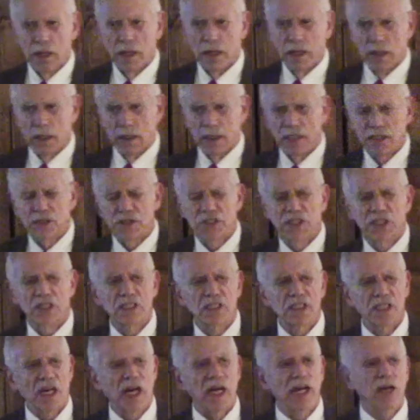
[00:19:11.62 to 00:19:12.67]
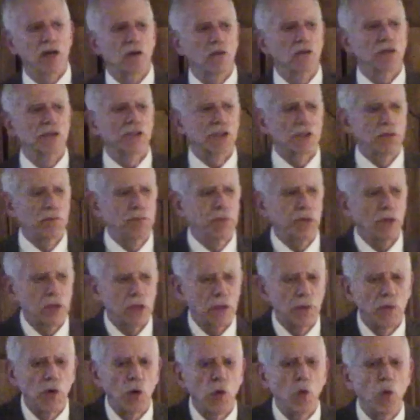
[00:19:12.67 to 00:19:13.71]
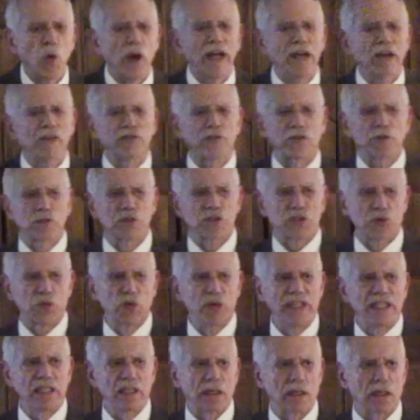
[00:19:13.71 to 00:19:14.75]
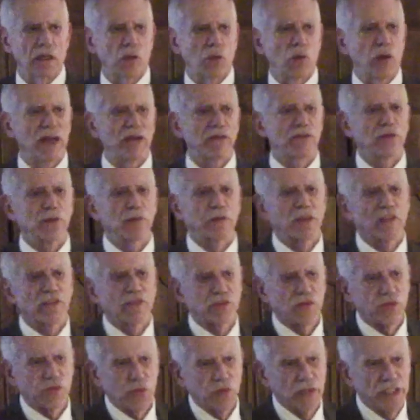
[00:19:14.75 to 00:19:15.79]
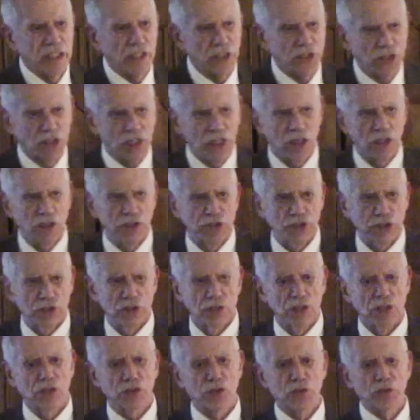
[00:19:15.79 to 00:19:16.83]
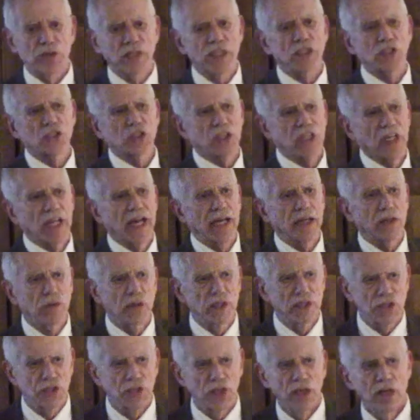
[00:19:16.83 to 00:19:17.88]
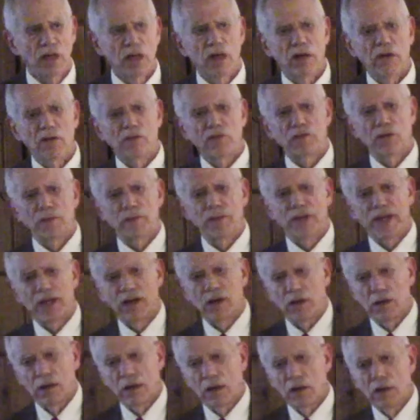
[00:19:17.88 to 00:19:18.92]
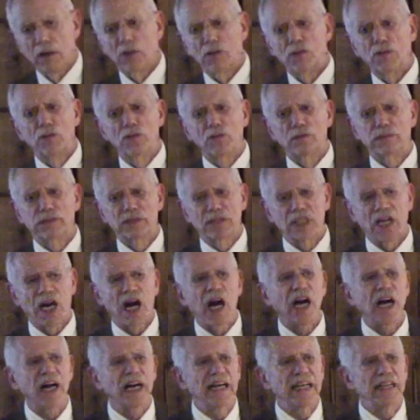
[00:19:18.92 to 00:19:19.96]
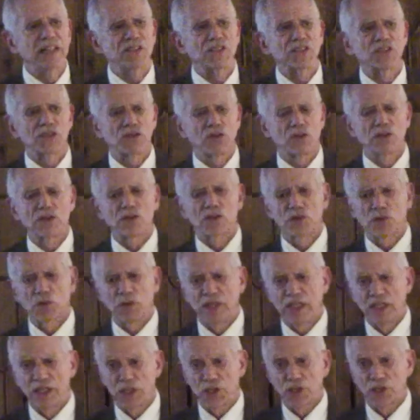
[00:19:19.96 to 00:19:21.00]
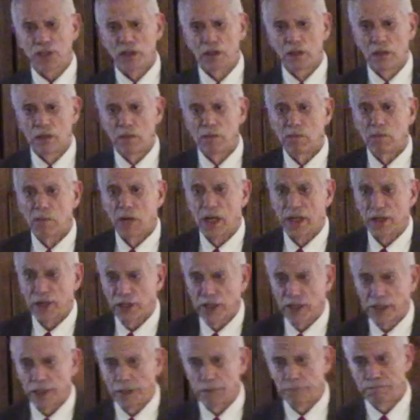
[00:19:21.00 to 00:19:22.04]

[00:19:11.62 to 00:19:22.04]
And his desire was to pull them away from Sweden, away from the Swedish culture, the Swedish language, from their ties to the Swedish monarchy.